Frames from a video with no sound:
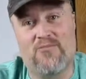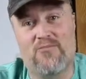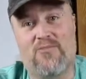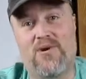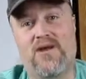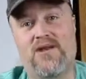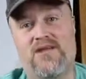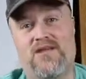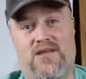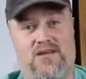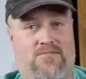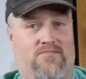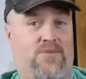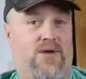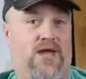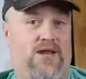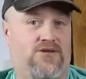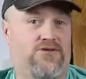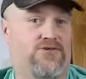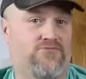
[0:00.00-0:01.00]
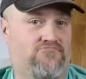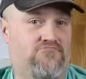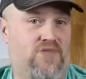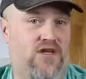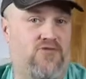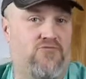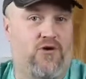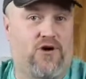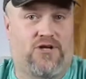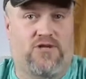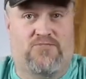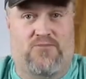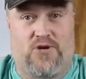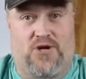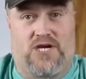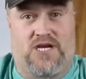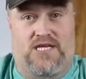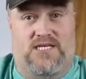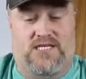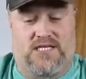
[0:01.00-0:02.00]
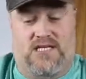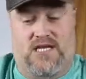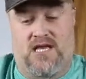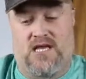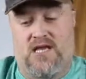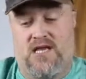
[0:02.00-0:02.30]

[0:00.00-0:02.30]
but in a pinch, it works pretty decent.